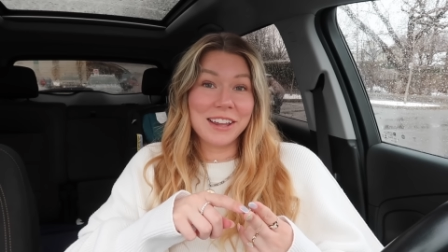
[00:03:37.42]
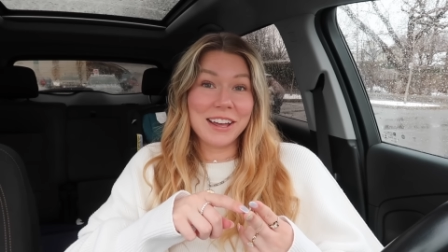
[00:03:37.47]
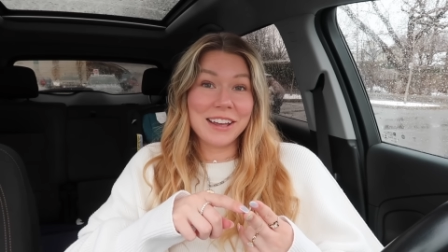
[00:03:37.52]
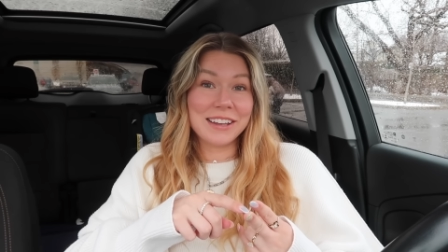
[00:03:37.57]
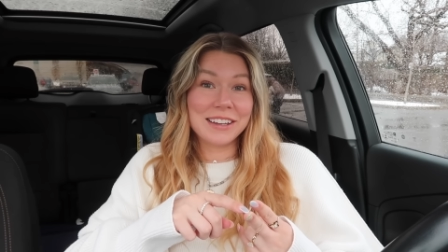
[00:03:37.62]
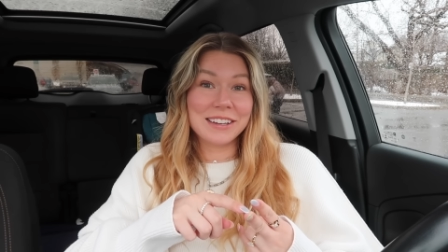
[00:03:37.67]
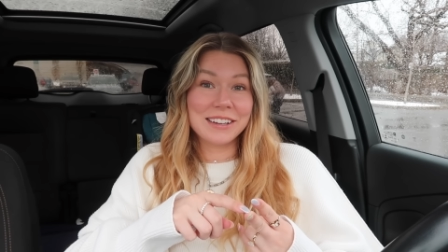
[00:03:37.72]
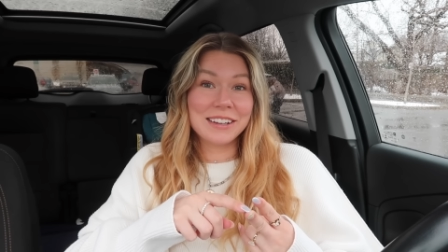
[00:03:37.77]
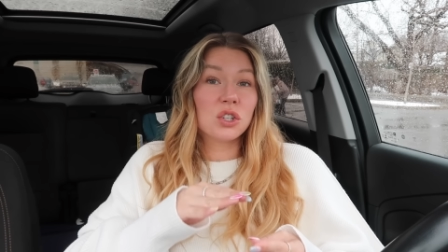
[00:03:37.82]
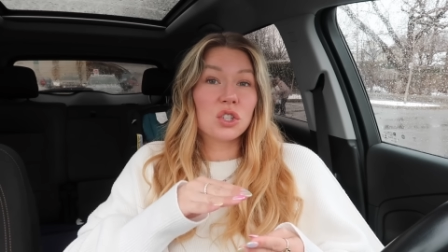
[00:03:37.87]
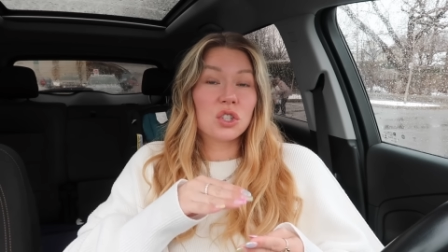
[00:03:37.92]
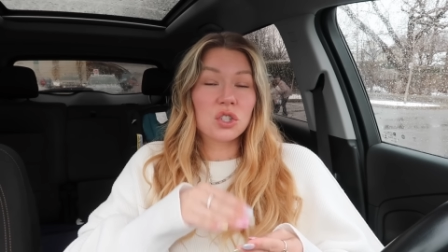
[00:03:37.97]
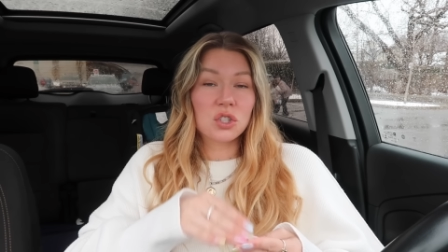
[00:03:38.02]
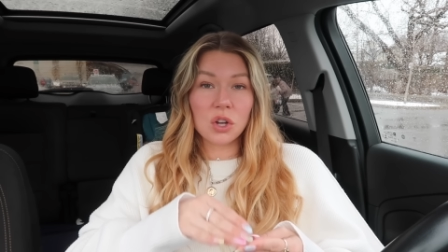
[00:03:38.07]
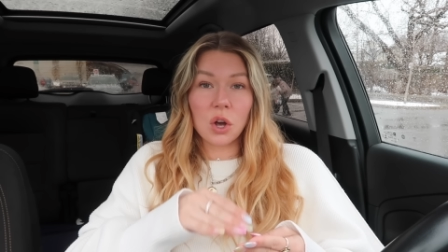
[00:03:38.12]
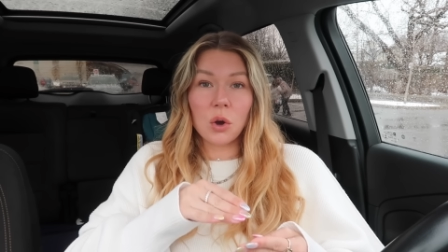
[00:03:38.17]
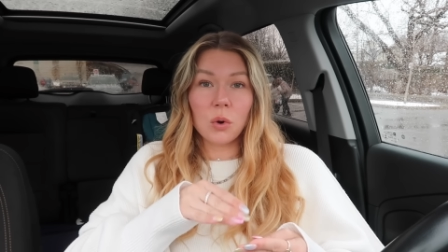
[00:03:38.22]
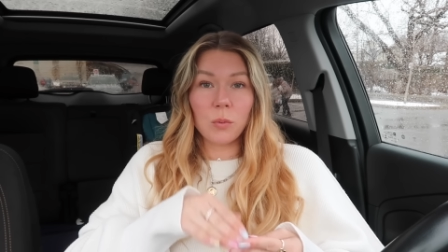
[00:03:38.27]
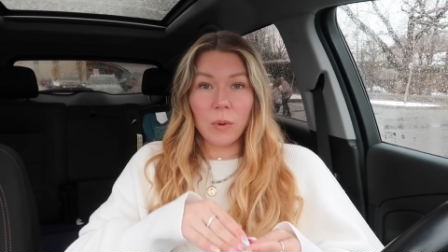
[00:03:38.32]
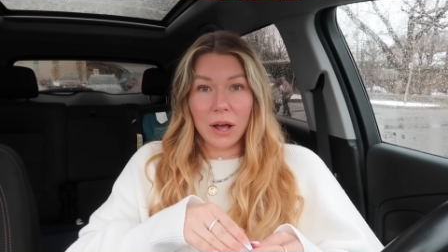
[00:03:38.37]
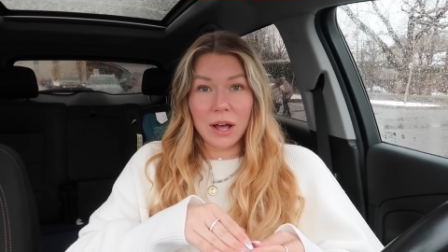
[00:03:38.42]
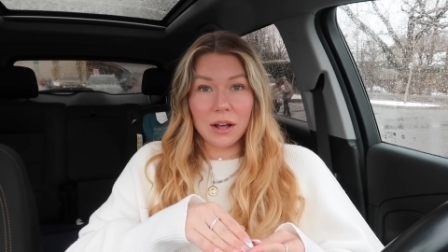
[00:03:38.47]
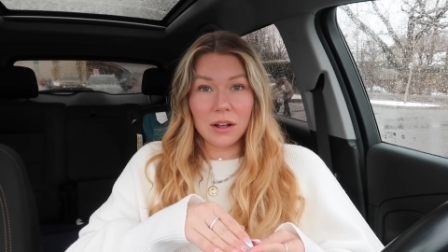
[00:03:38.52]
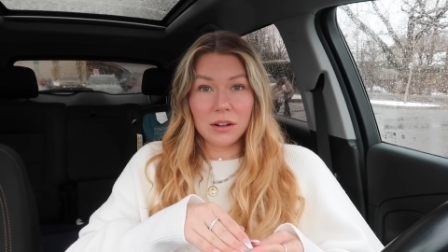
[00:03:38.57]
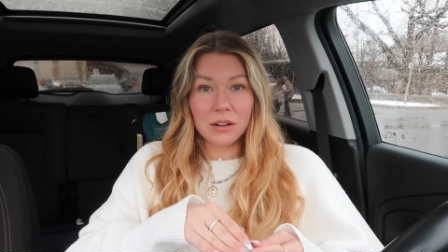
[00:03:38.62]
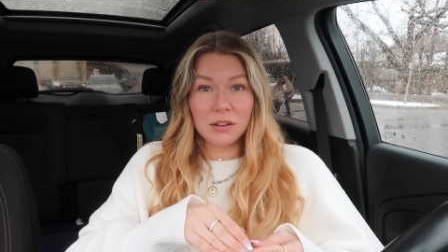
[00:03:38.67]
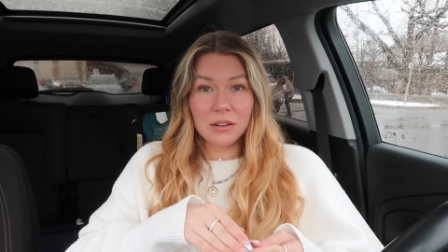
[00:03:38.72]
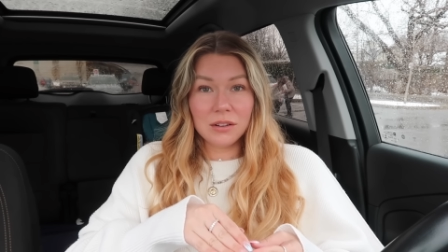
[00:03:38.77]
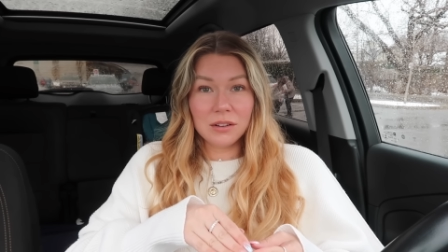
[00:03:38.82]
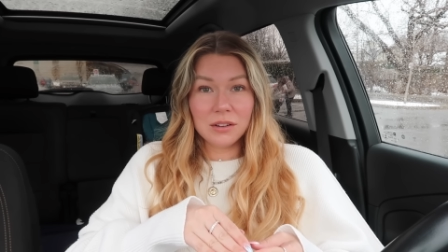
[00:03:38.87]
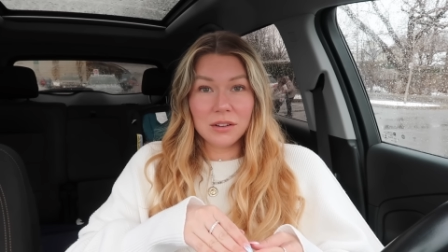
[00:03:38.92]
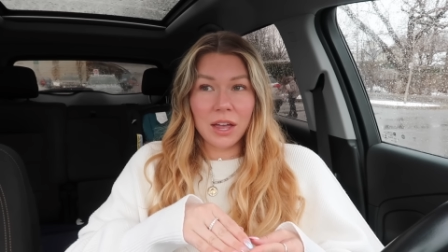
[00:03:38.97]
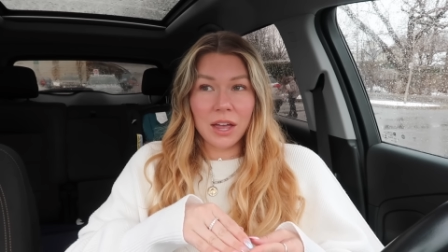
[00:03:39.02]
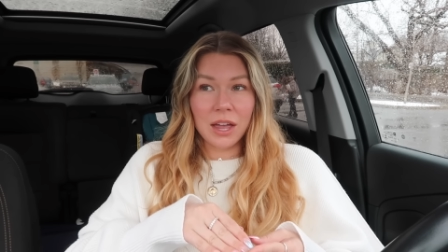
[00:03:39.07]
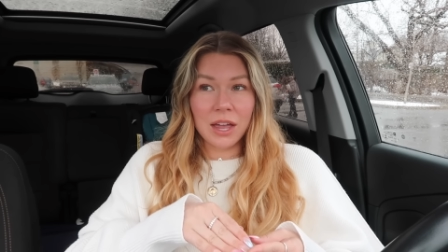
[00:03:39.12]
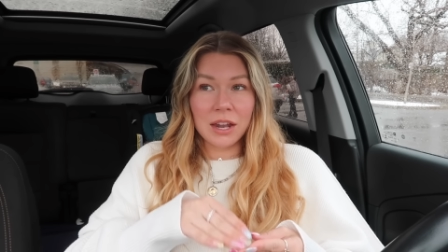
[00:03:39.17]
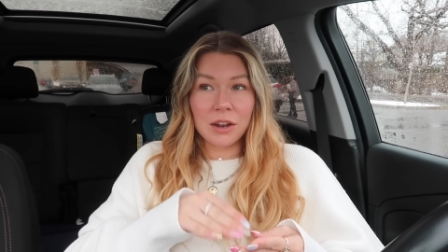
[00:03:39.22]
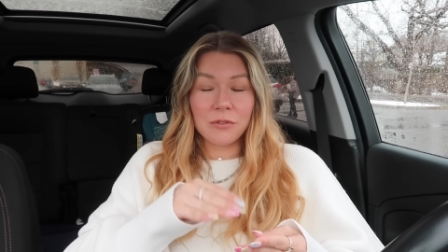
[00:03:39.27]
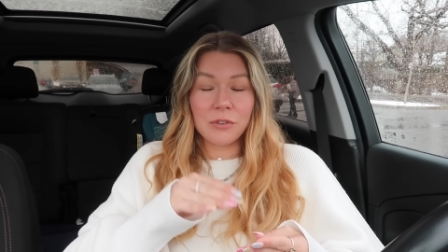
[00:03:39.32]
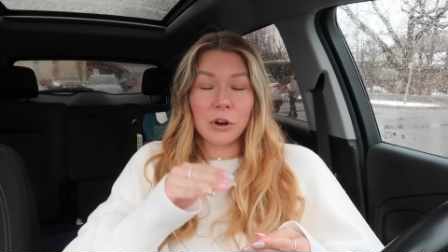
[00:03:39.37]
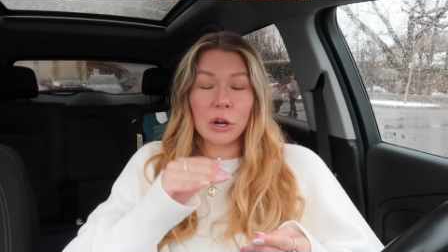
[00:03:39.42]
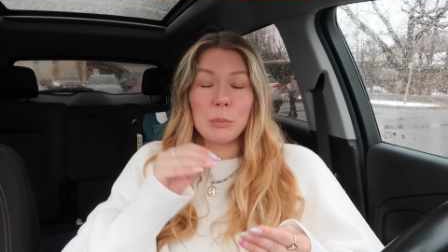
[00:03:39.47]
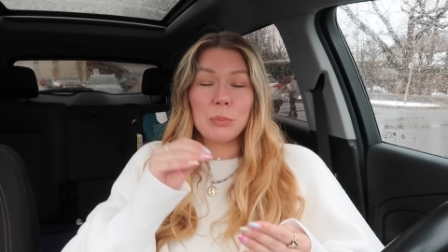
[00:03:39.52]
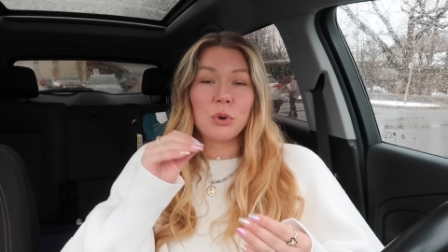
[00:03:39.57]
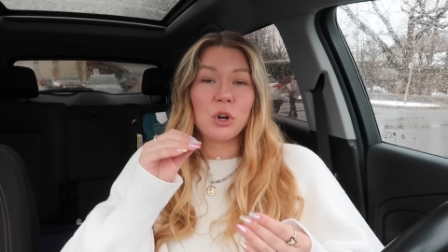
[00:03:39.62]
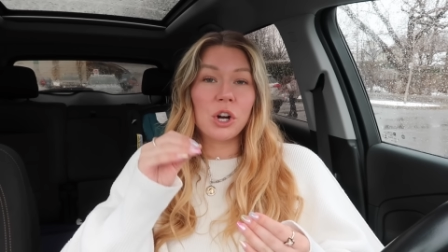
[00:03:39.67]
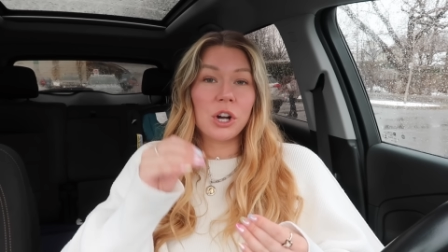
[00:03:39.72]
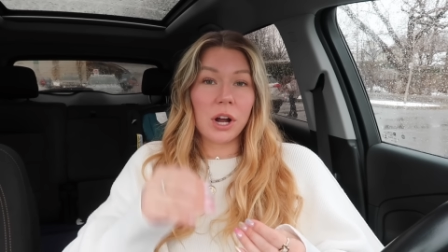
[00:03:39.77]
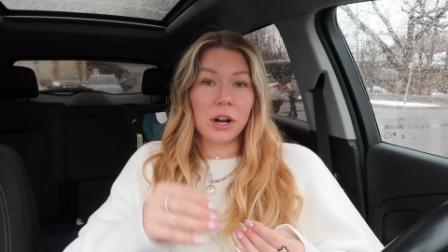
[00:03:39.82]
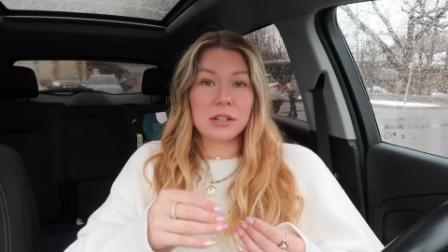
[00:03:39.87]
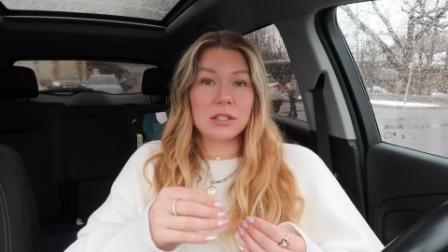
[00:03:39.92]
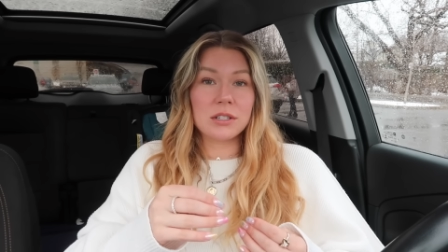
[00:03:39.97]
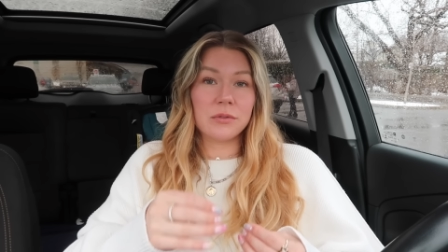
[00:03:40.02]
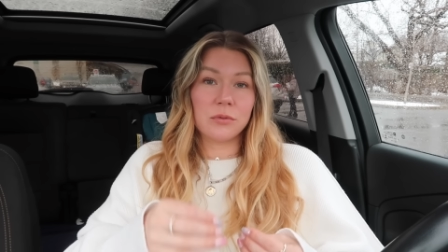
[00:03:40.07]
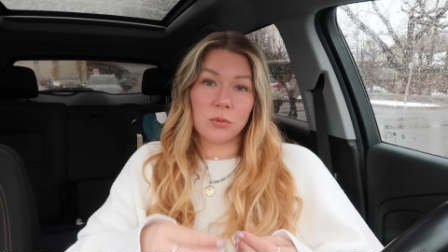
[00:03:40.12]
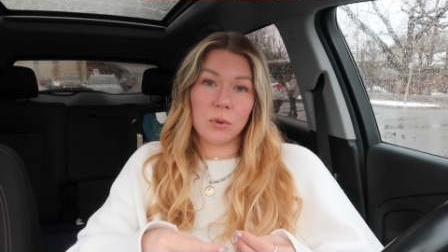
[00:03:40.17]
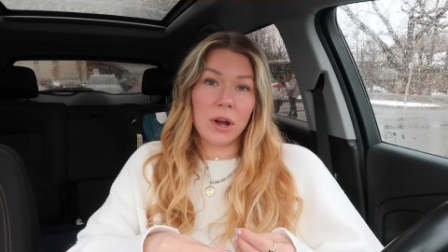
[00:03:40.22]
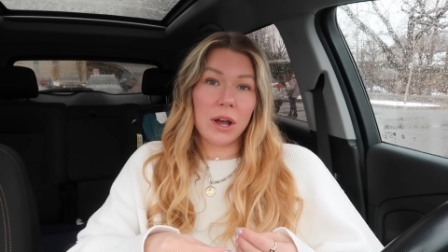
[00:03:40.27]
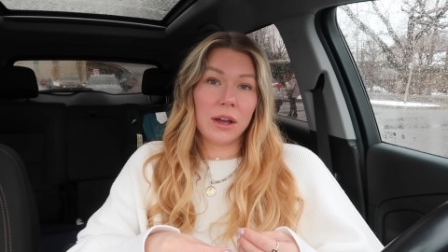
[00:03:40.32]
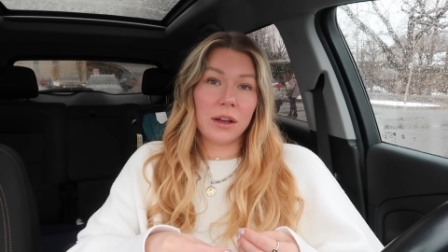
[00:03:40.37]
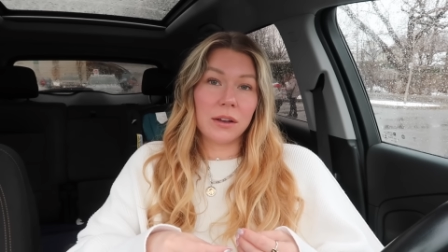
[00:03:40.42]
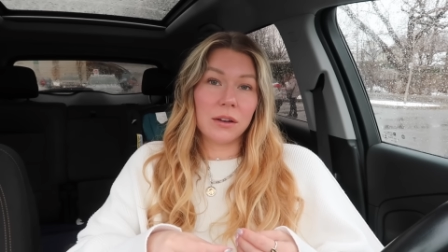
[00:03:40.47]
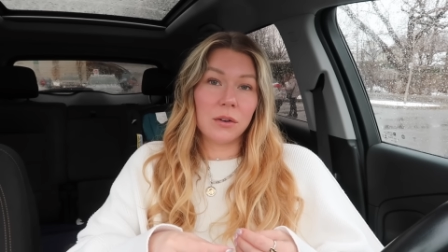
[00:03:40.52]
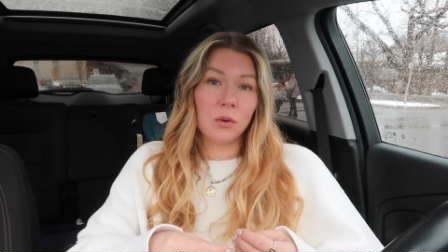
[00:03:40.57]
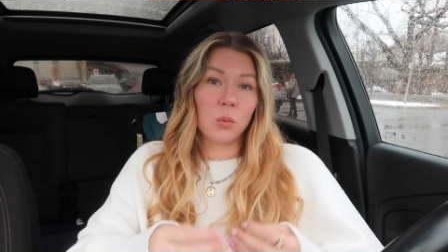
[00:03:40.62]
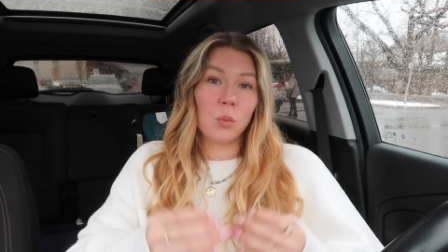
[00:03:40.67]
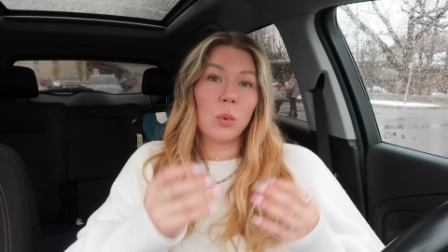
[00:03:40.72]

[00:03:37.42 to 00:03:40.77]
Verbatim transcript: like so well in a very productive way